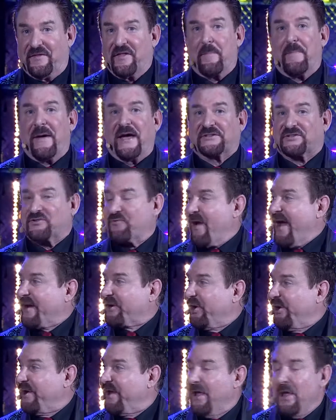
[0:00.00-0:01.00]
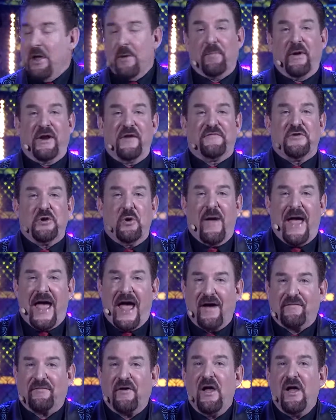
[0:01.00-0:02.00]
the best record. But if you have